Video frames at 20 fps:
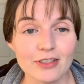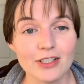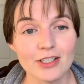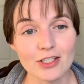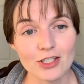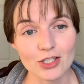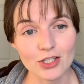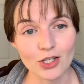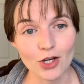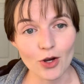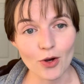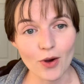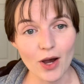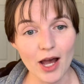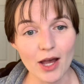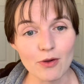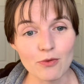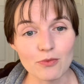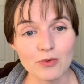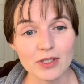So
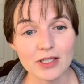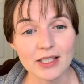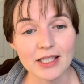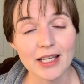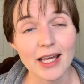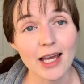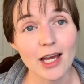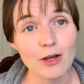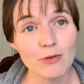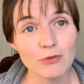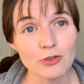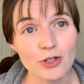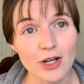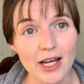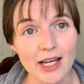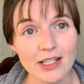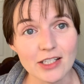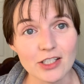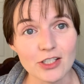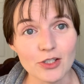I really am
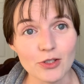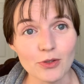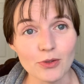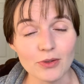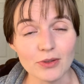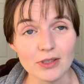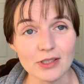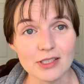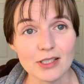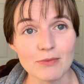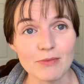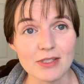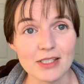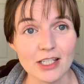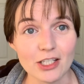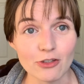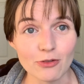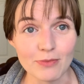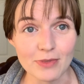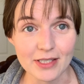trying to do some
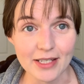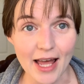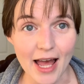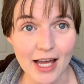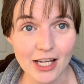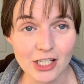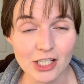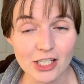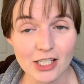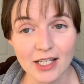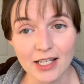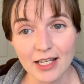stitch from stash.